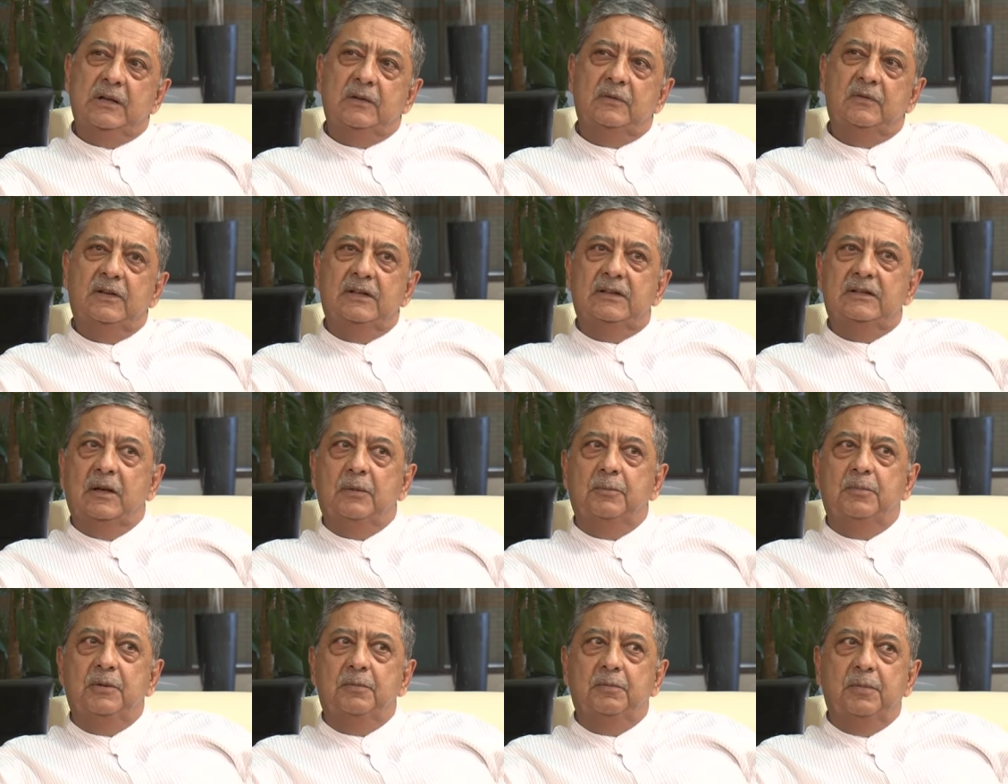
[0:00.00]
For
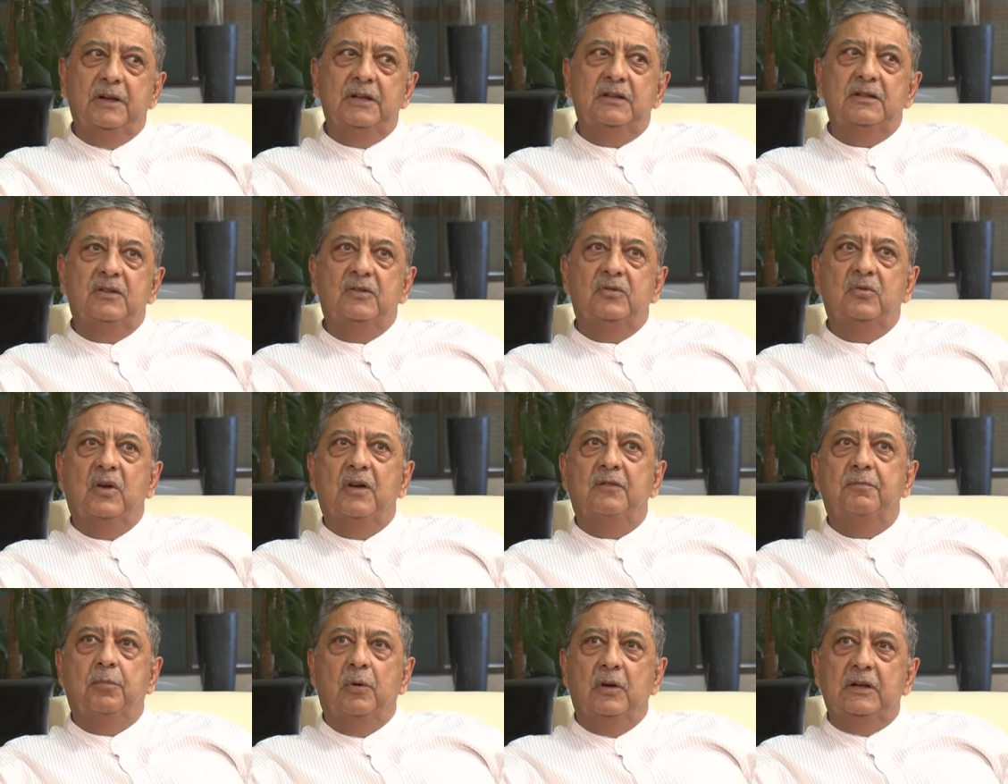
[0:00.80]
example, patients who
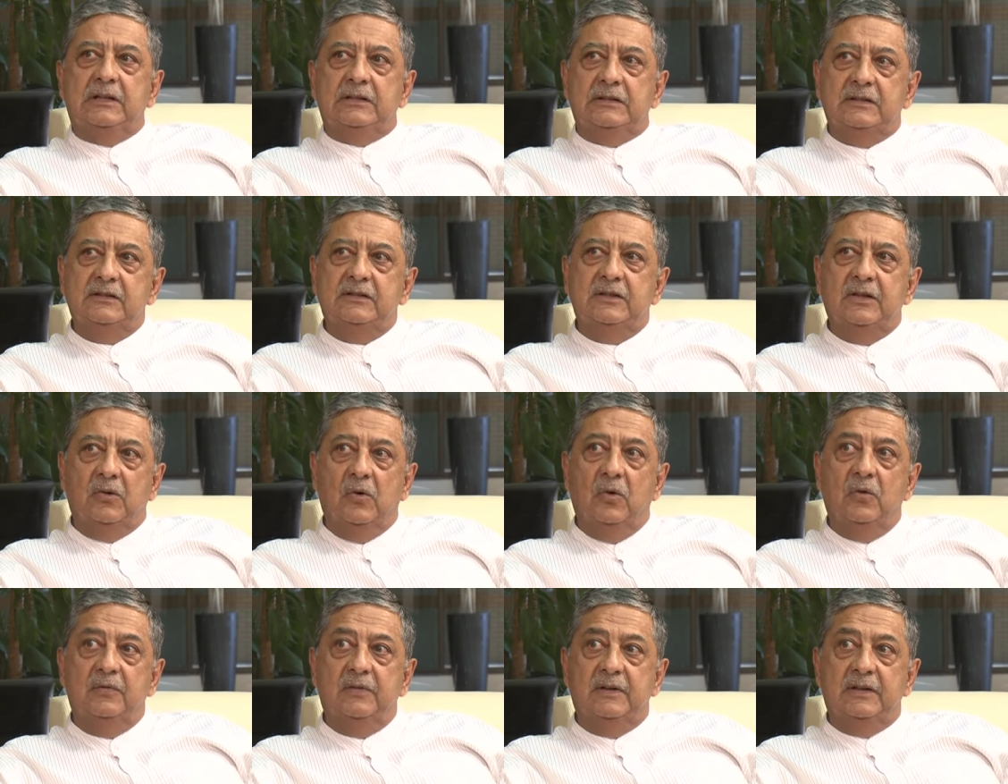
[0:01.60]
have polycystic
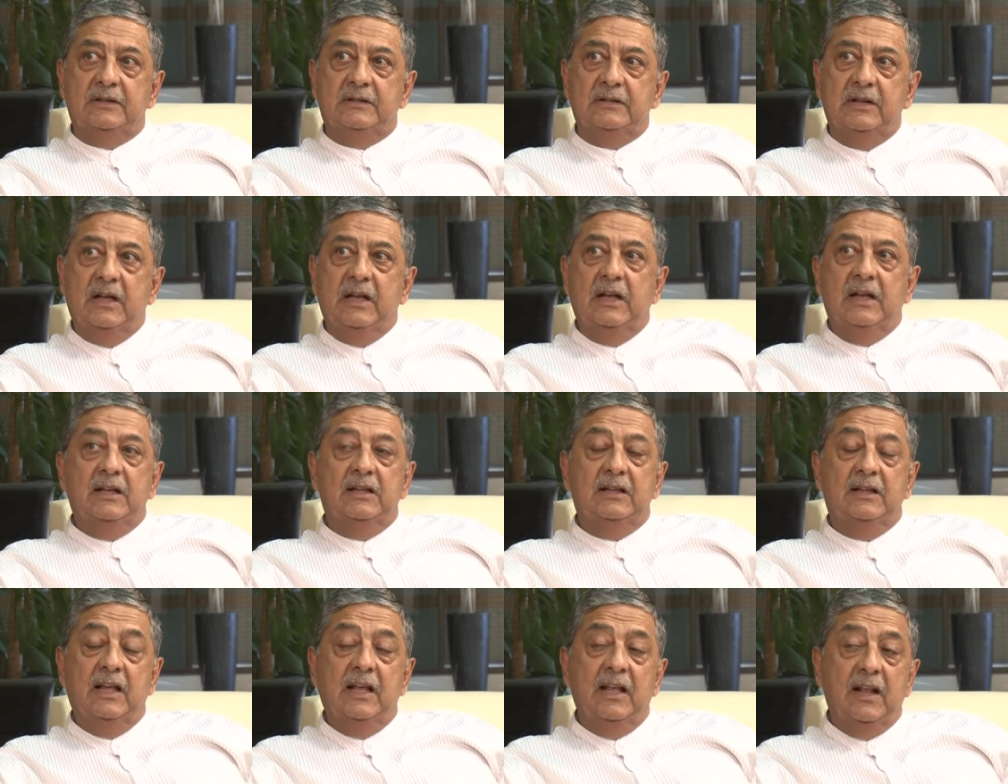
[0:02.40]
ovaries,
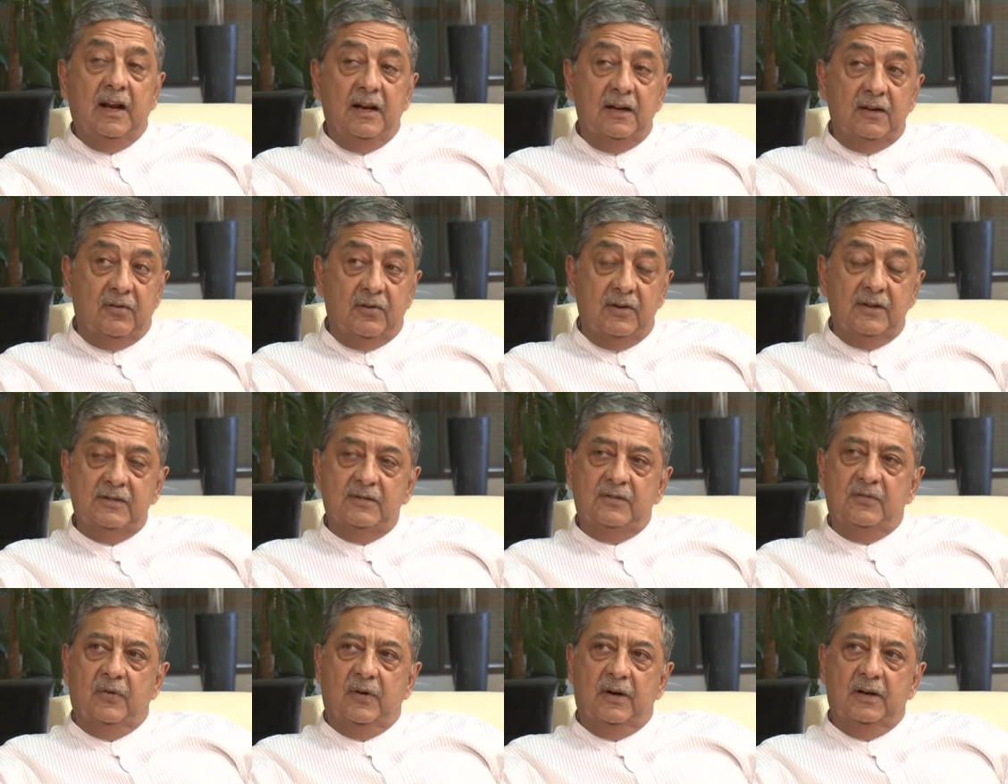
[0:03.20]
they are at
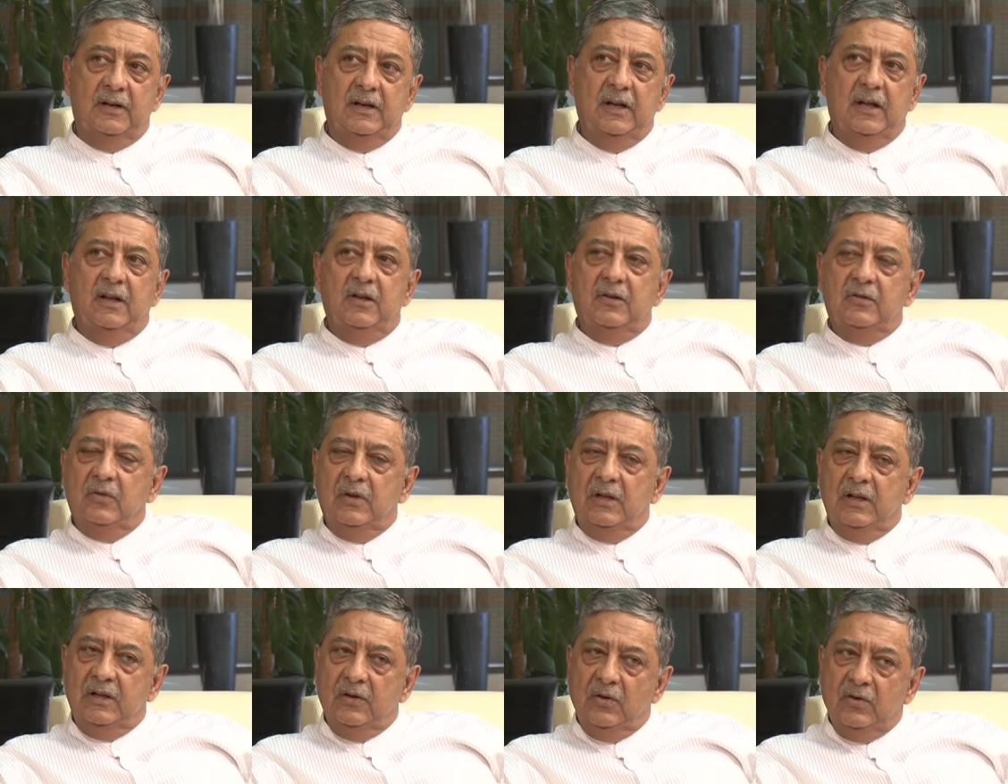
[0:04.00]
risk for it. So
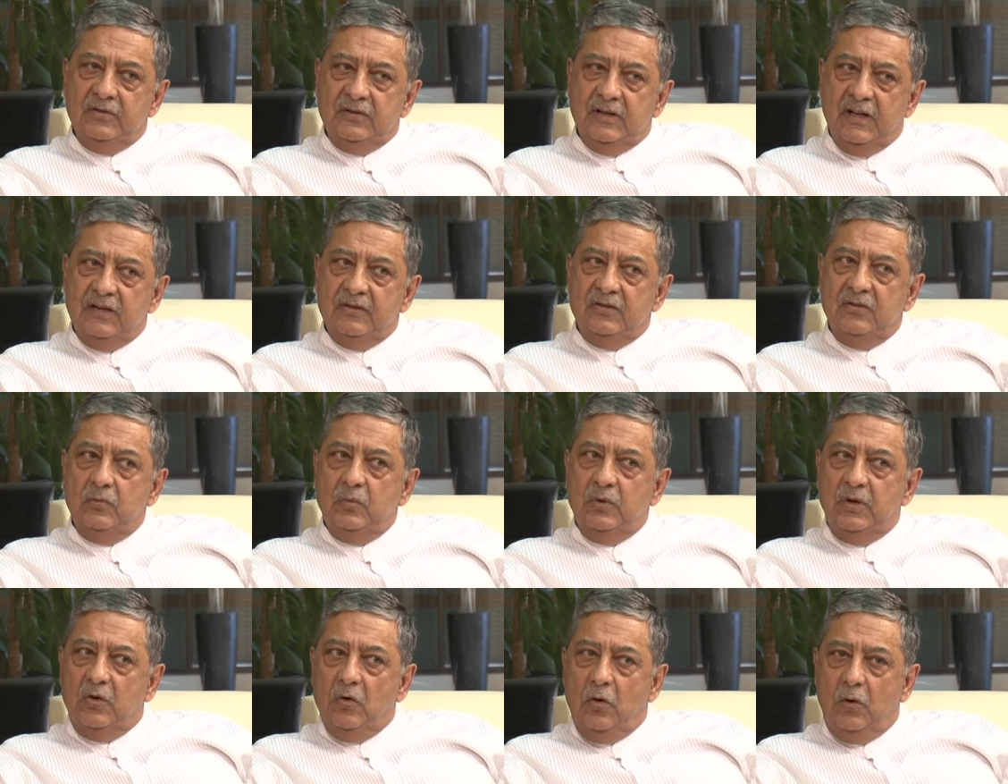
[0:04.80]
in those cases,
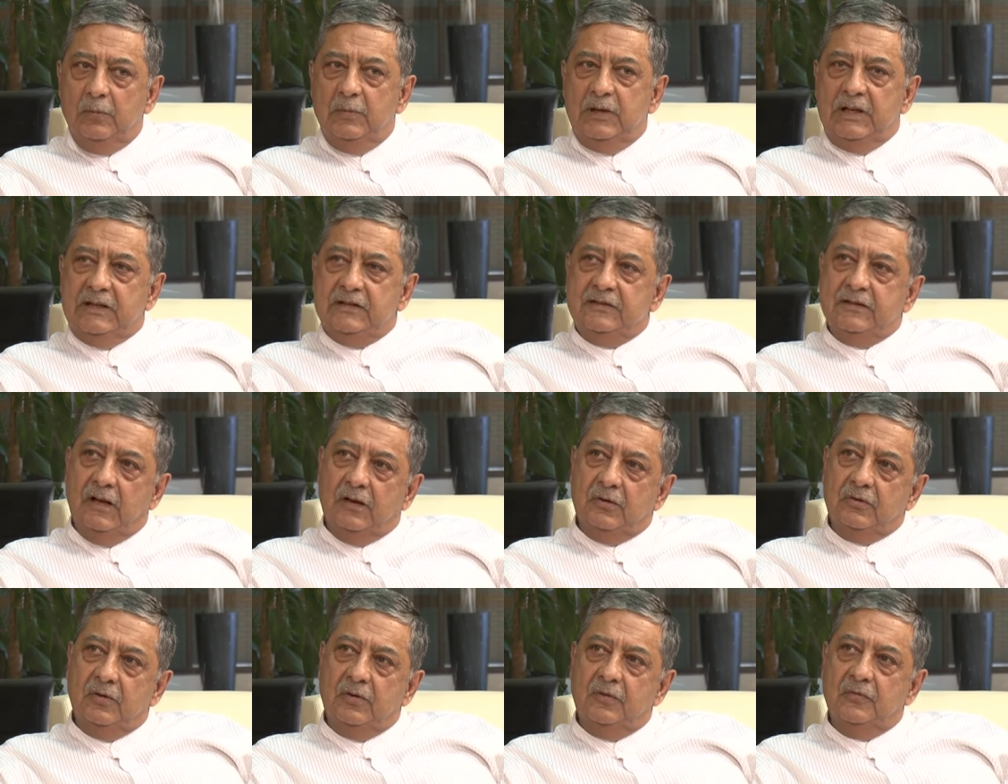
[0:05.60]
we normally
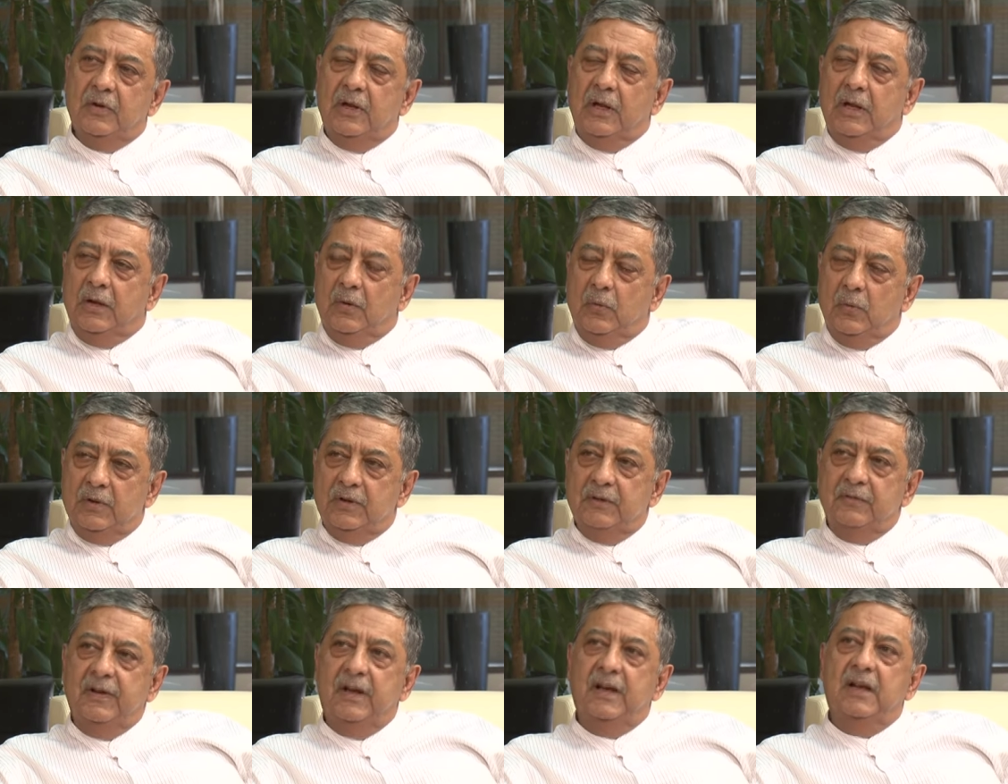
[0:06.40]
start off with
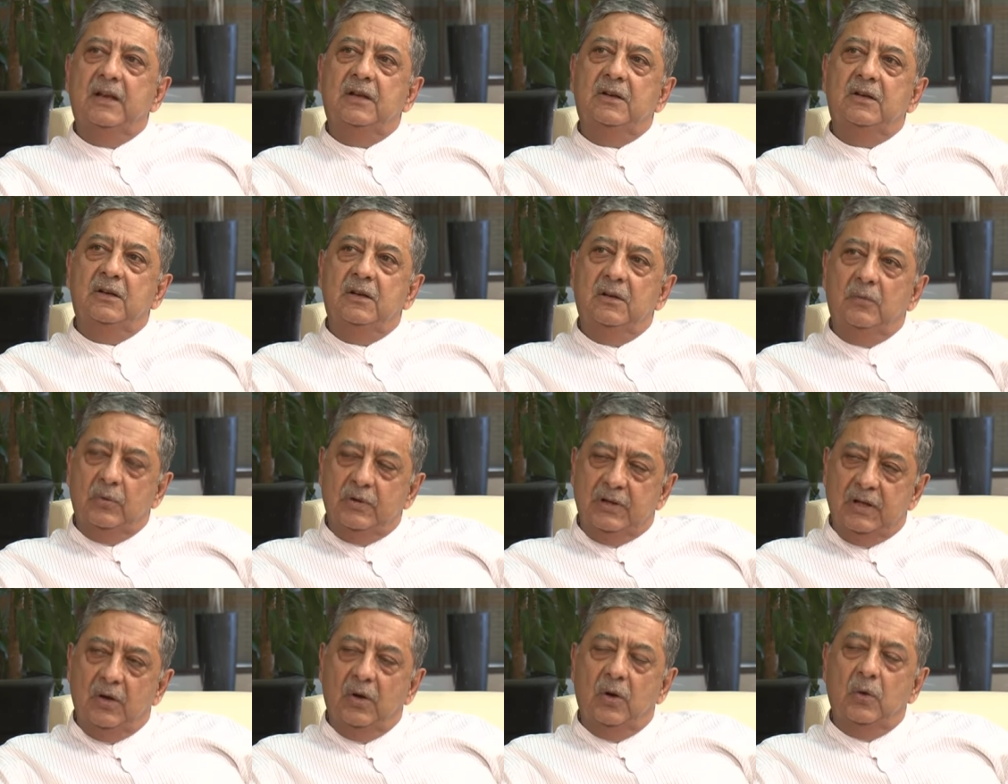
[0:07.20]
a
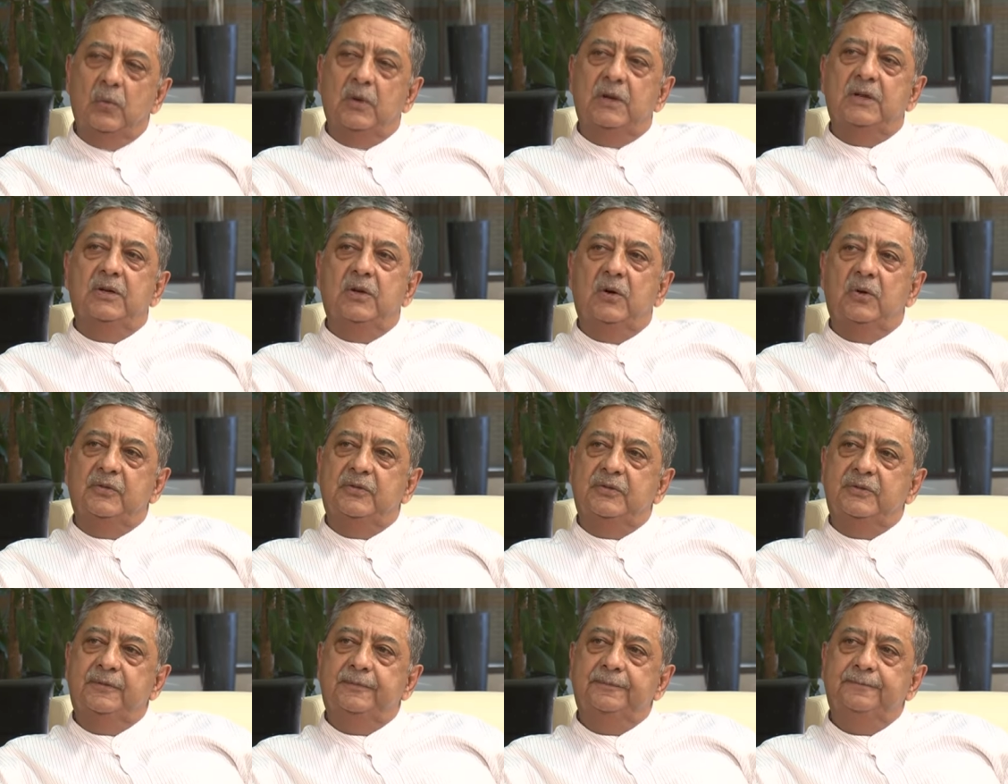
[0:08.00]
lower
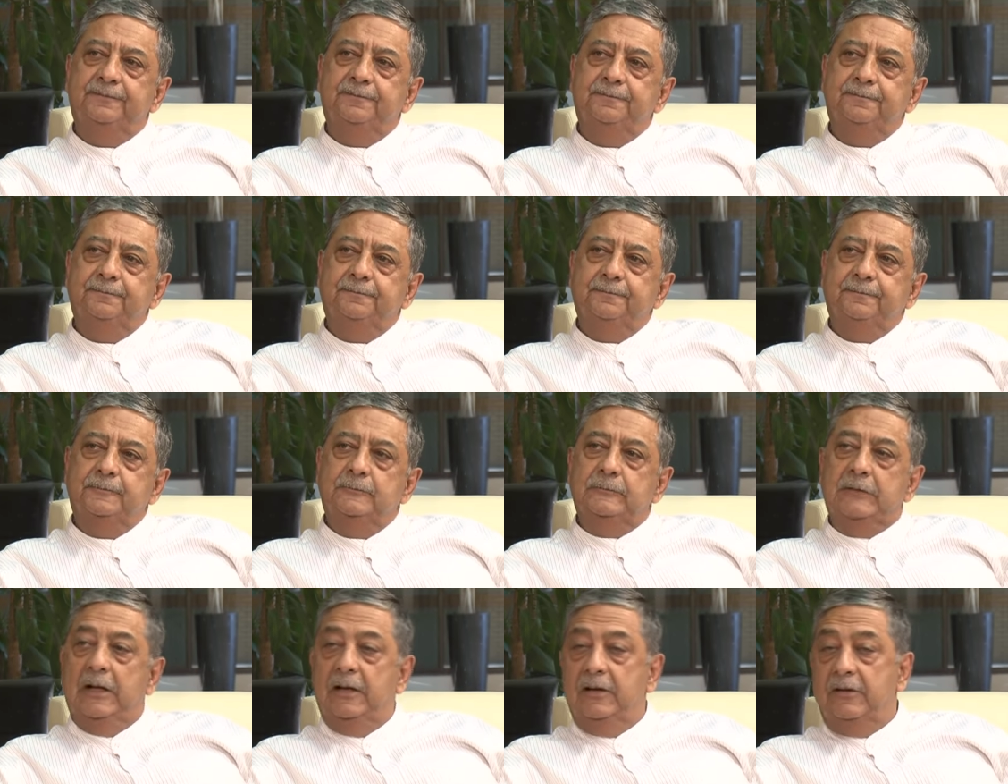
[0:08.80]
dose
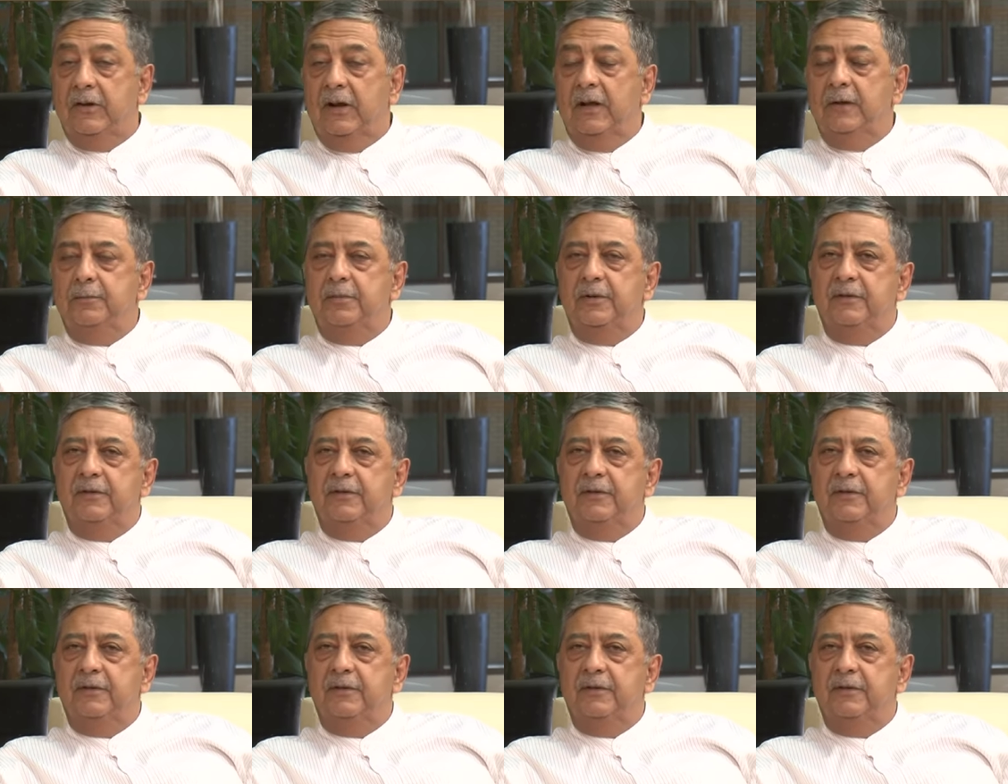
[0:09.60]
and try and